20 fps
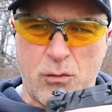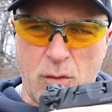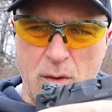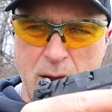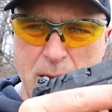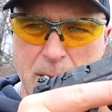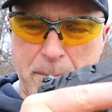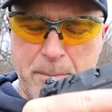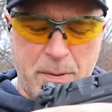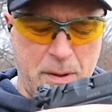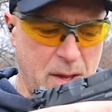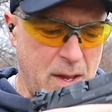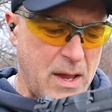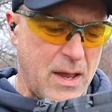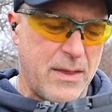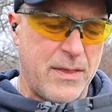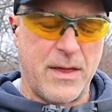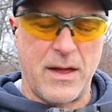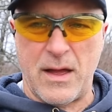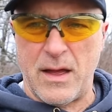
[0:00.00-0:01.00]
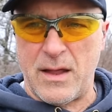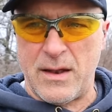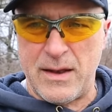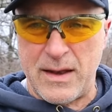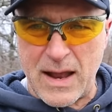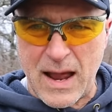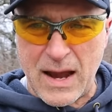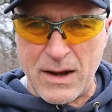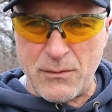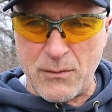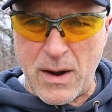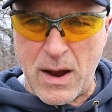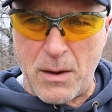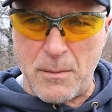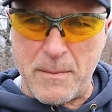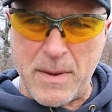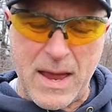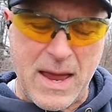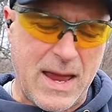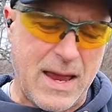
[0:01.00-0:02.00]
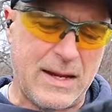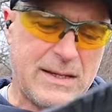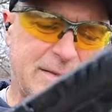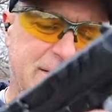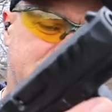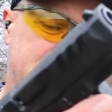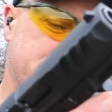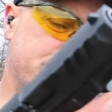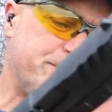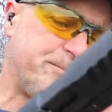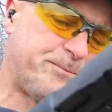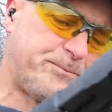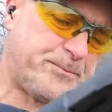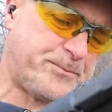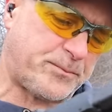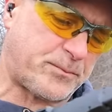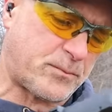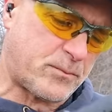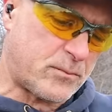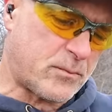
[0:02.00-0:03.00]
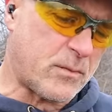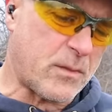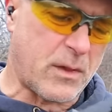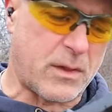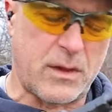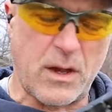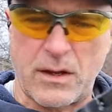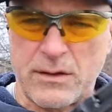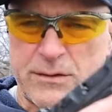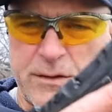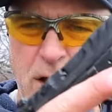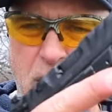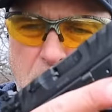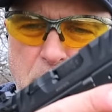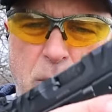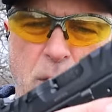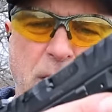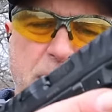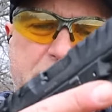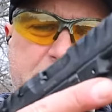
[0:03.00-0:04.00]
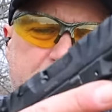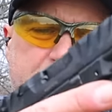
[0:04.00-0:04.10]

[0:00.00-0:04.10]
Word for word: grip. The nine round mags, does come with